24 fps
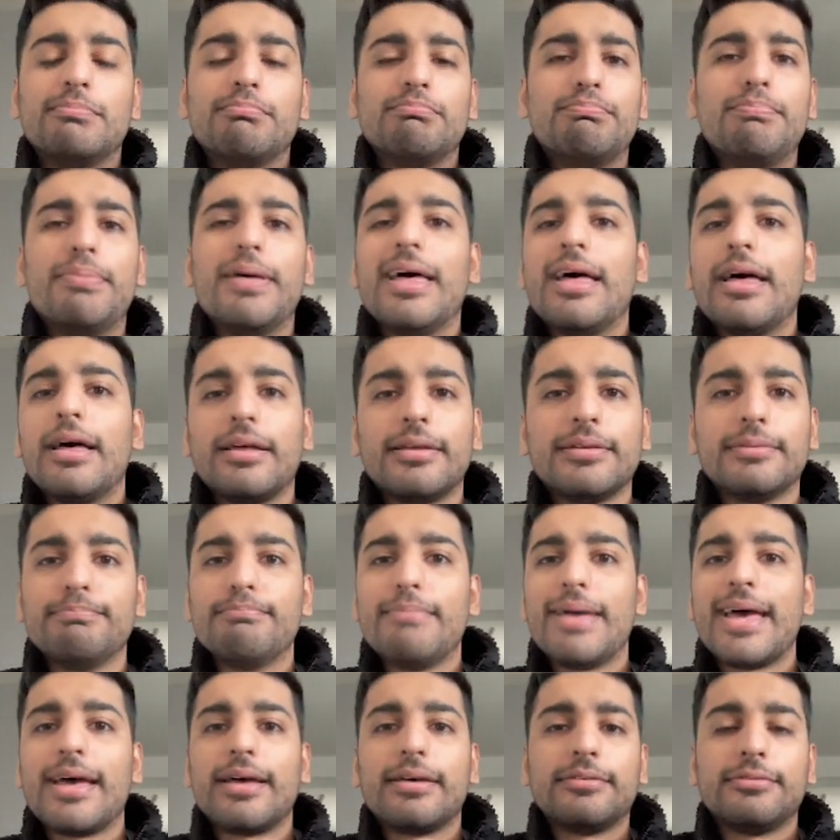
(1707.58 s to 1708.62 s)

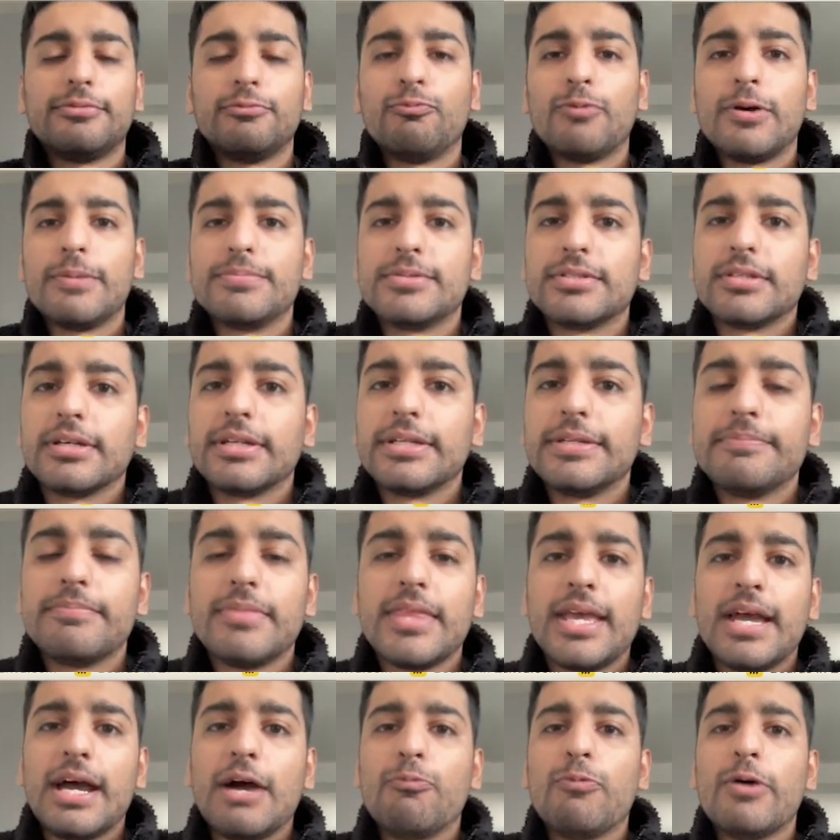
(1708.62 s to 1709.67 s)
meh website,
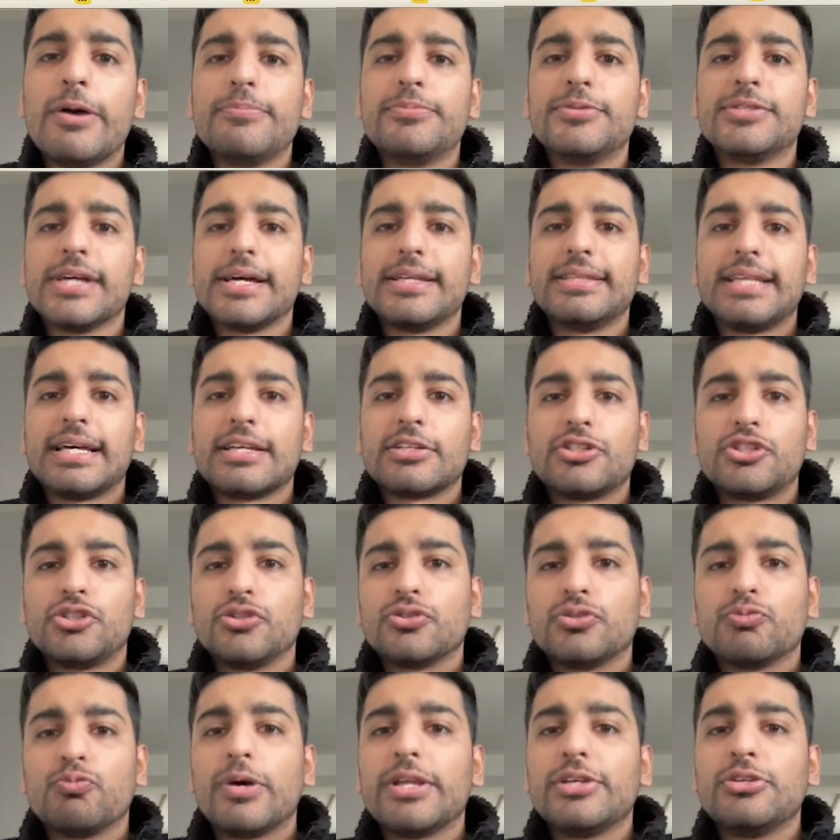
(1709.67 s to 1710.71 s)
a website that
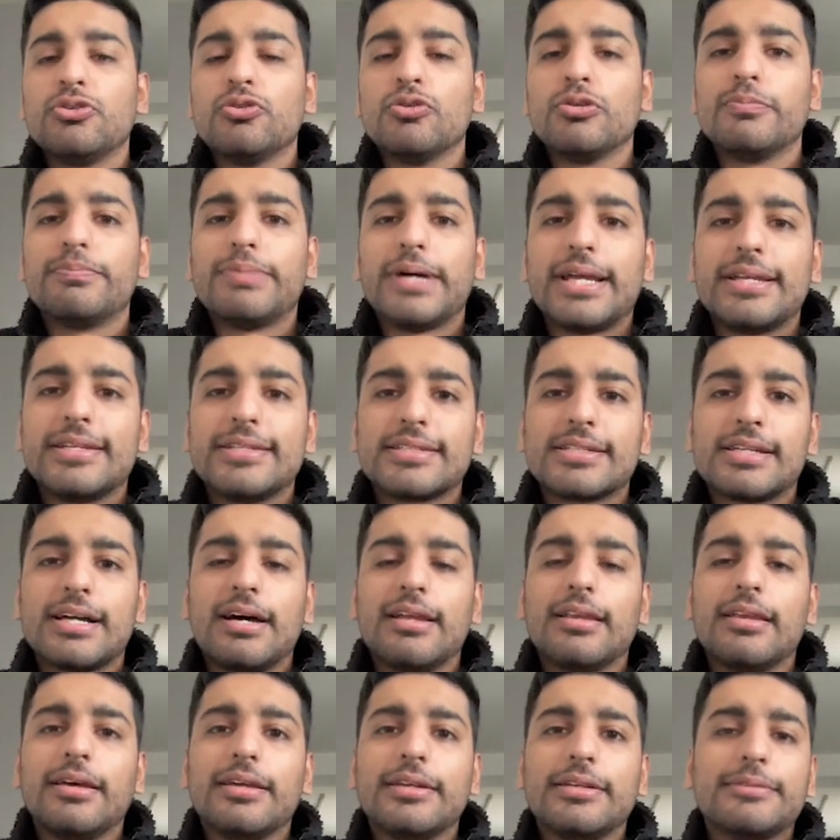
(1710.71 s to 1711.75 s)
just went up and it's kind
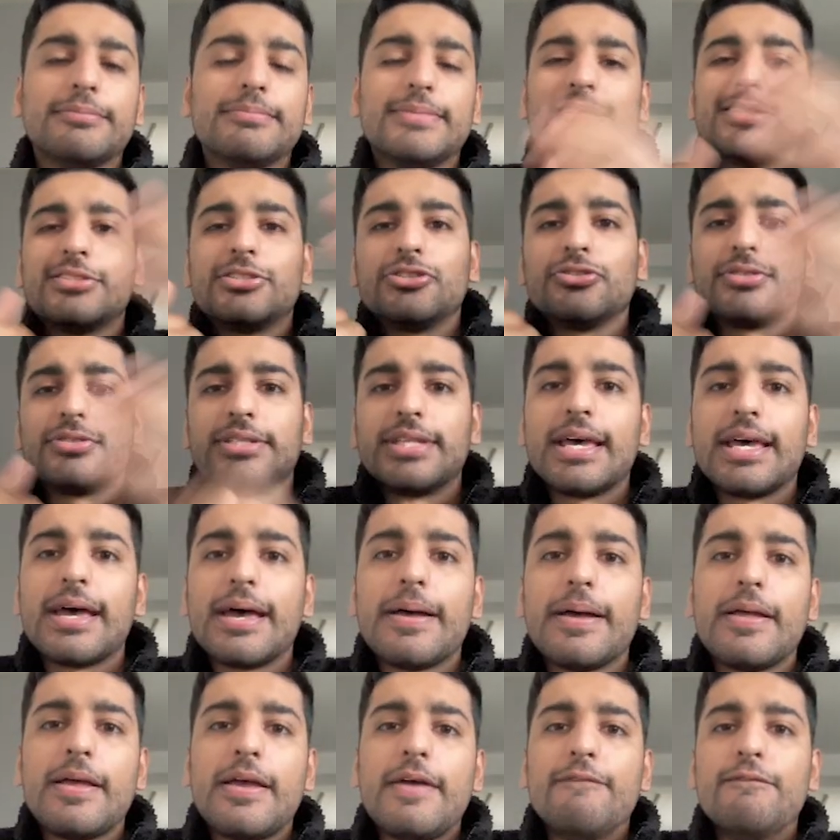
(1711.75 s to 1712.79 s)
of like it's just there
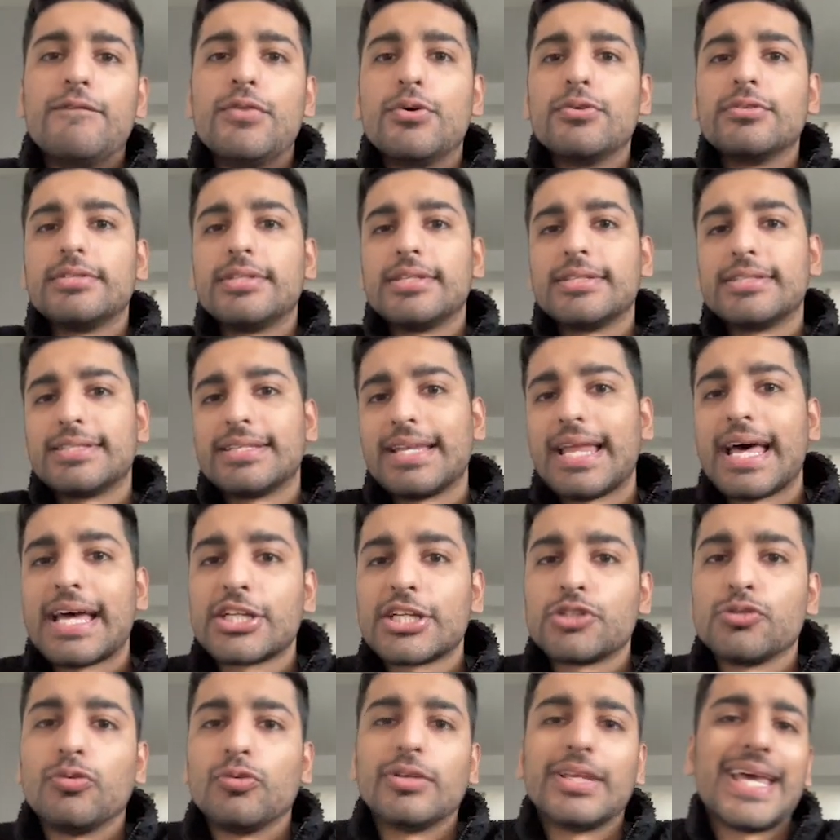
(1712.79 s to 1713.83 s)
versus an
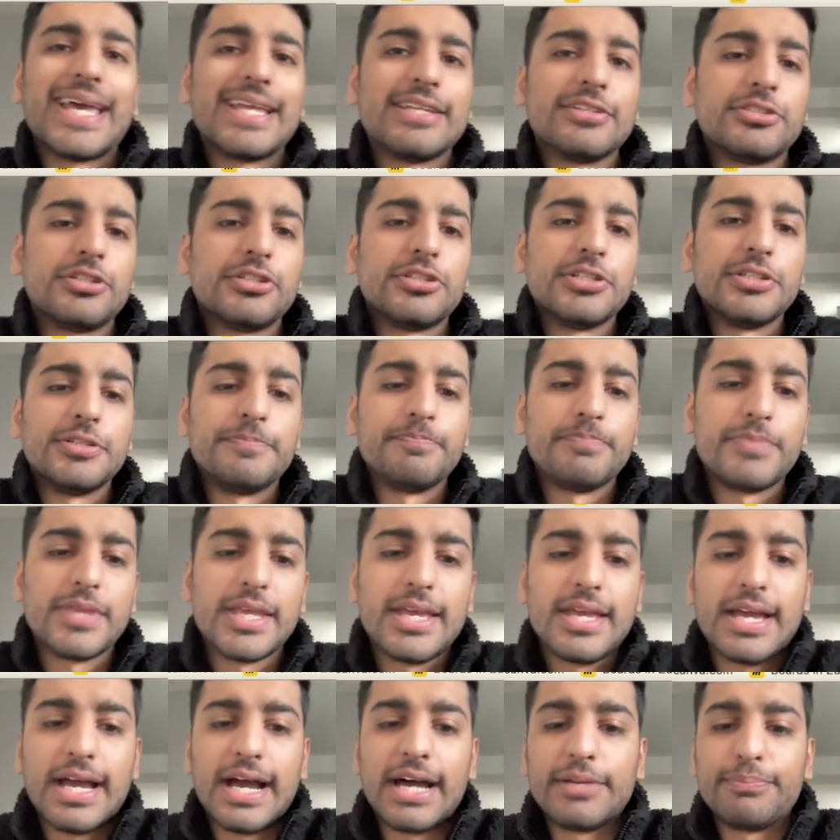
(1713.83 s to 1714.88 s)
actual entity.
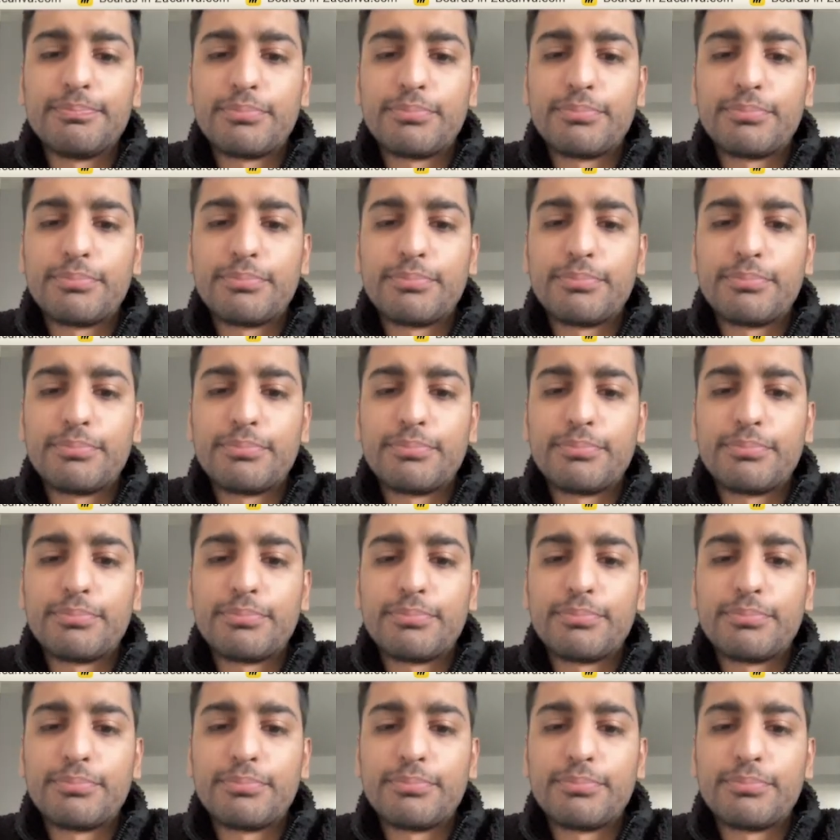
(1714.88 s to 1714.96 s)
And